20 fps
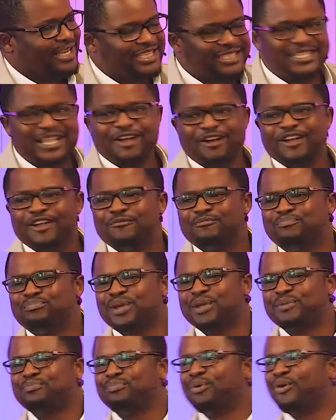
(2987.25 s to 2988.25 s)
He's now a
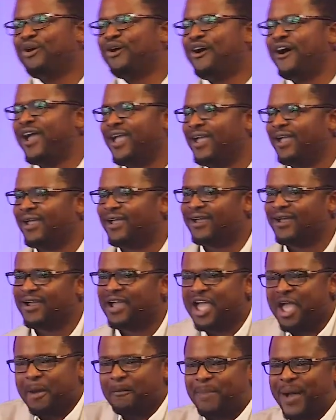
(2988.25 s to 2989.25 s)
big
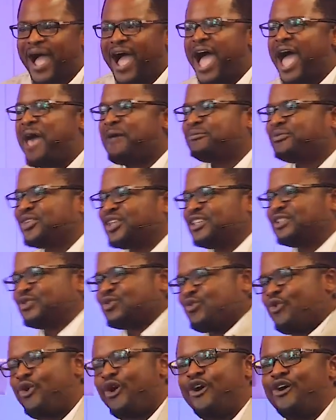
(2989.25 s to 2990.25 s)
boy. Perhaps
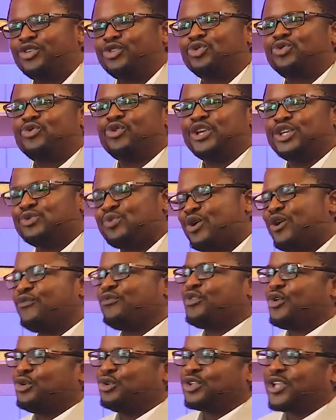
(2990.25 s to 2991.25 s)
he's
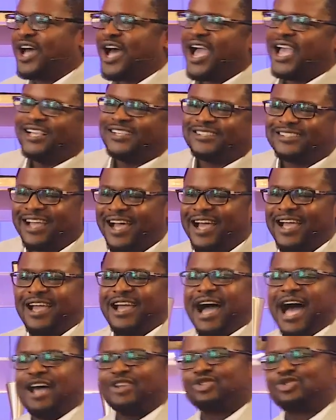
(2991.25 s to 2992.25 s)
one of those guys
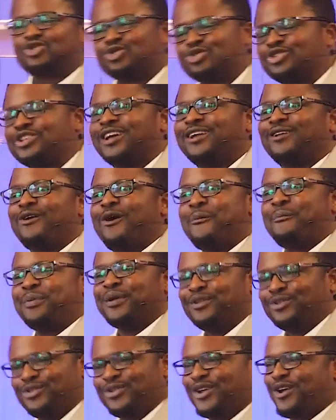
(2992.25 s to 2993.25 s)
that are suited
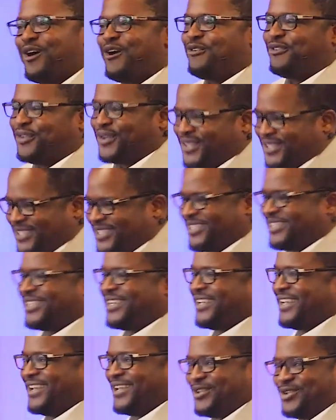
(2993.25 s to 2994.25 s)
up into the
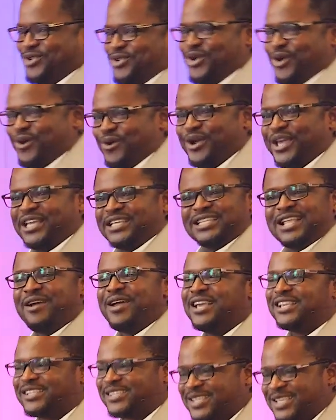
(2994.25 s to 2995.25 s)
office. You know, he's
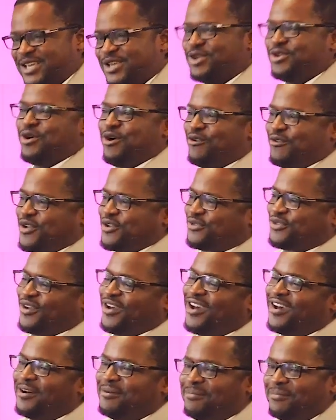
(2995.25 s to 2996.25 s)
not a CEO of a
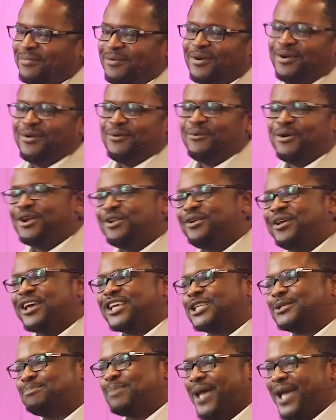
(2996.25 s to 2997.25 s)
firm. What do
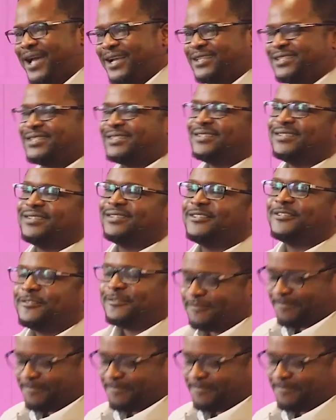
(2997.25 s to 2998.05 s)
you expect?